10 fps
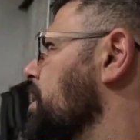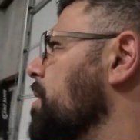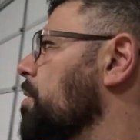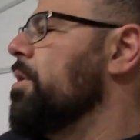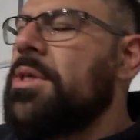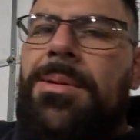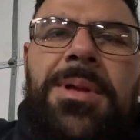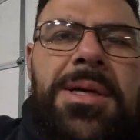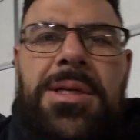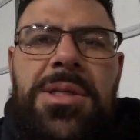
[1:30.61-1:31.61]
deal was I'm
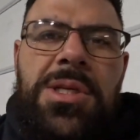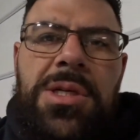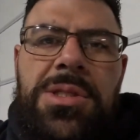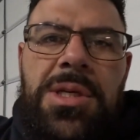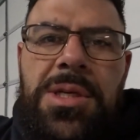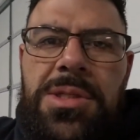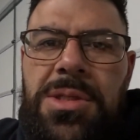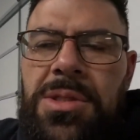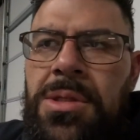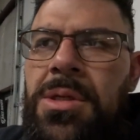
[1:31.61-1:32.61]
not going to touch the
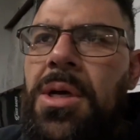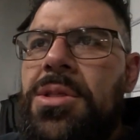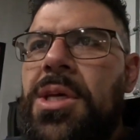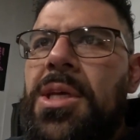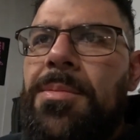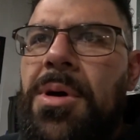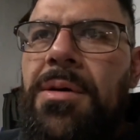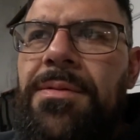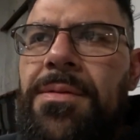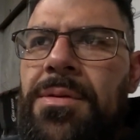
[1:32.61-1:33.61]
hinges. I'll take them
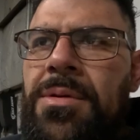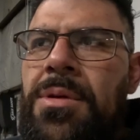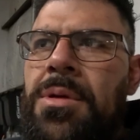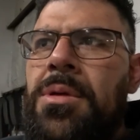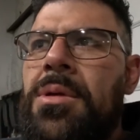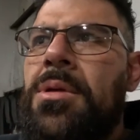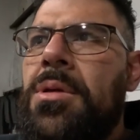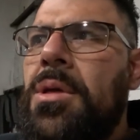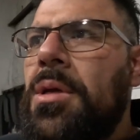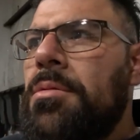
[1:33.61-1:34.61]
off
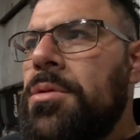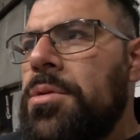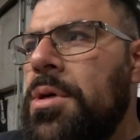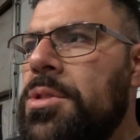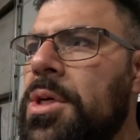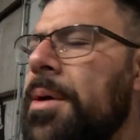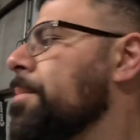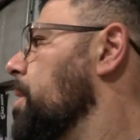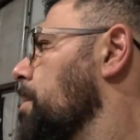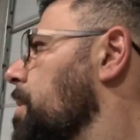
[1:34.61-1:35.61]
and we'll do our
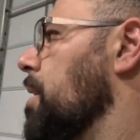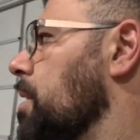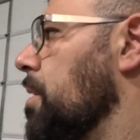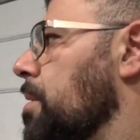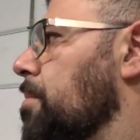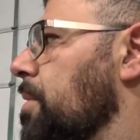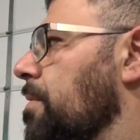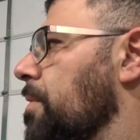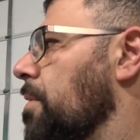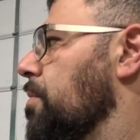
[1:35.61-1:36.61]
job, but I'm not going to be
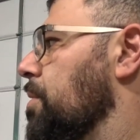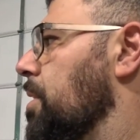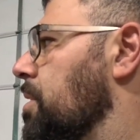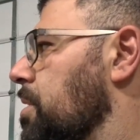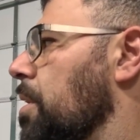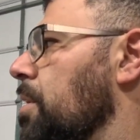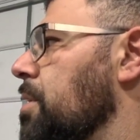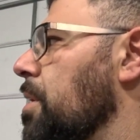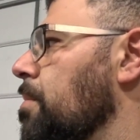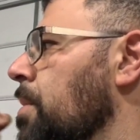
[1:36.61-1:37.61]
involved with
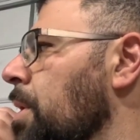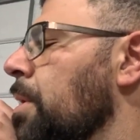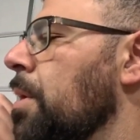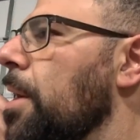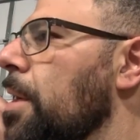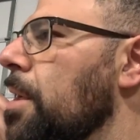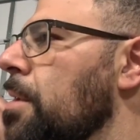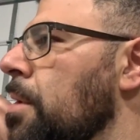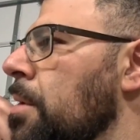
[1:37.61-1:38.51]
installing them. I had